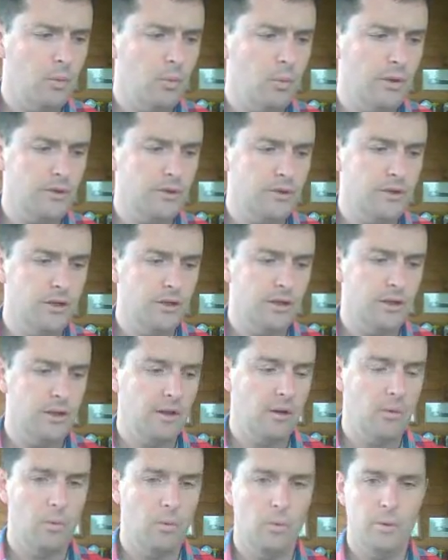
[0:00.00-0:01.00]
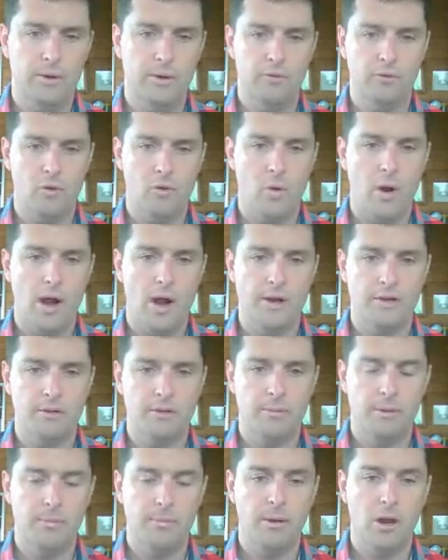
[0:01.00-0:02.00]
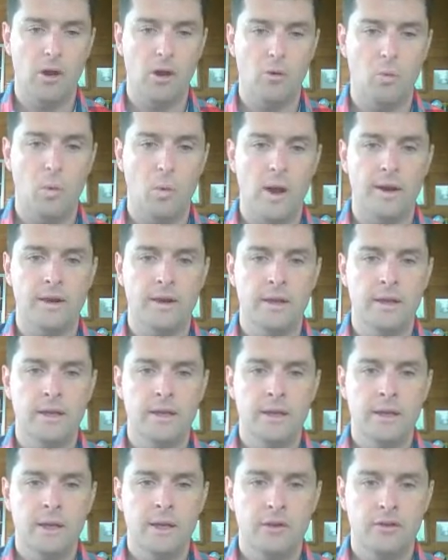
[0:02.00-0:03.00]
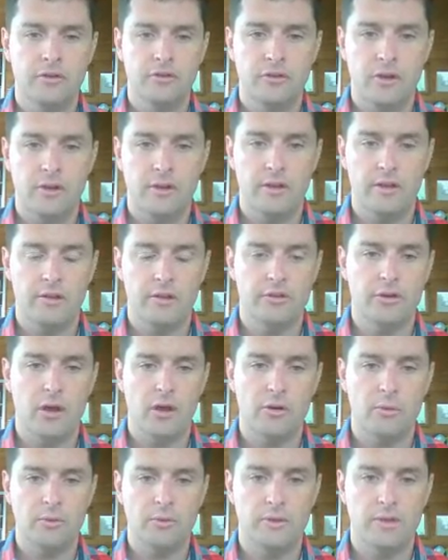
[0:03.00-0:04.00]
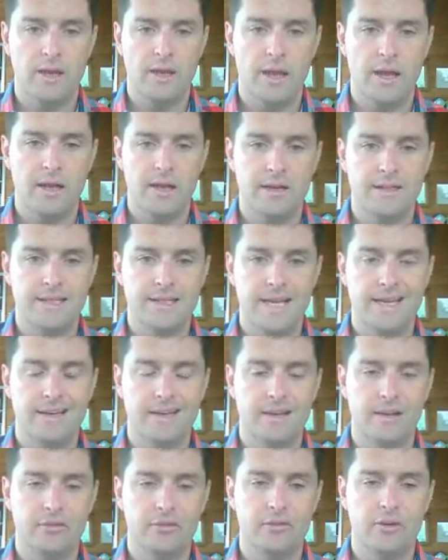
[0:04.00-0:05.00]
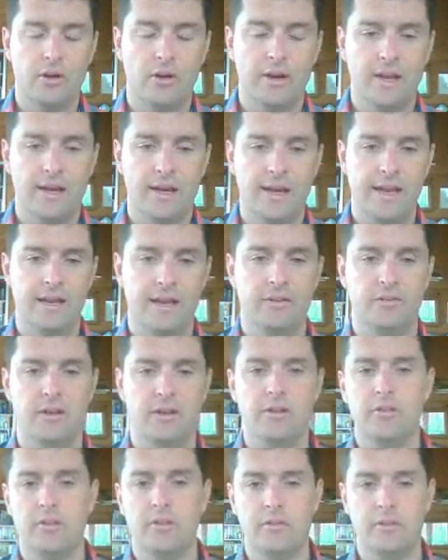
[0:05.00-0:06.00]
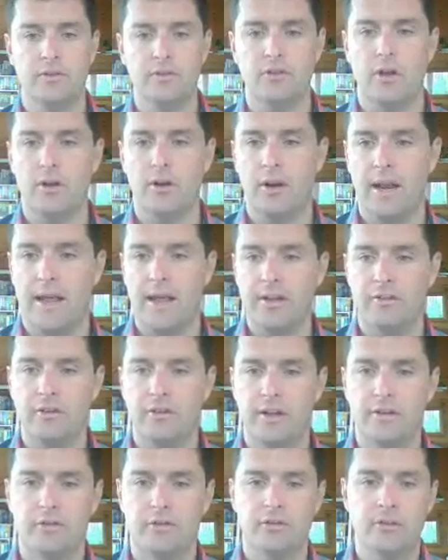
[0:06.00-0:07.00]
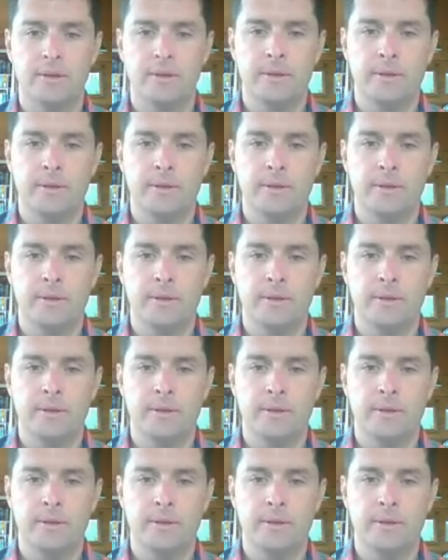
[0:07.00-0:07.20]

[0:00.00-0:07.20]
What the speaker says: which we require to be below 1 so that the total debt is not in excess of its total assets.